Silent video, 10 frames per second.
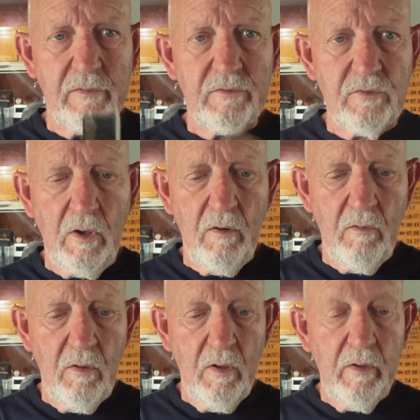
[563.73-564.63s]
so
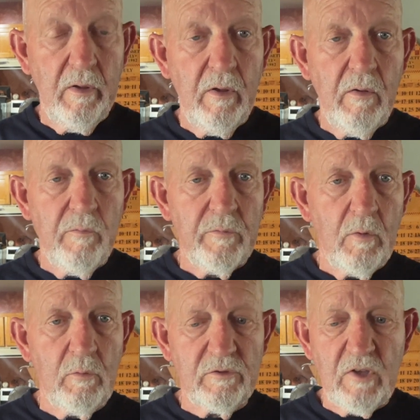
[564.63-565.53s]

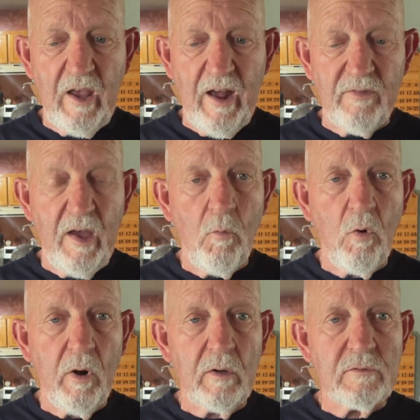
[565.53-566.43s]
we'll see how that
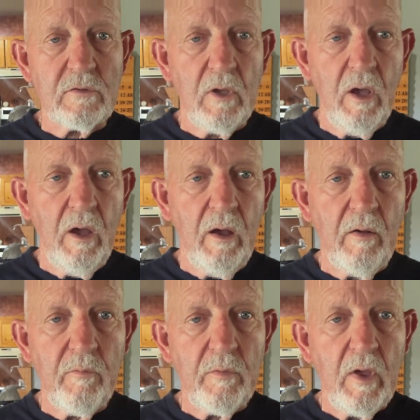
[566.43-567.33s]
works.
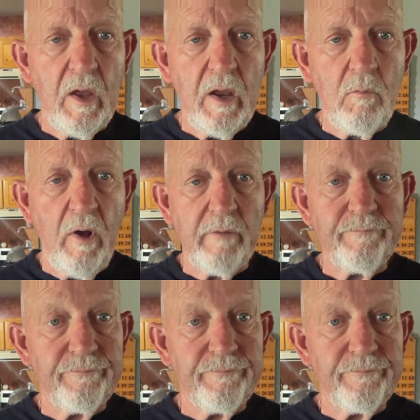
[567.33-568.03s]
Anyway,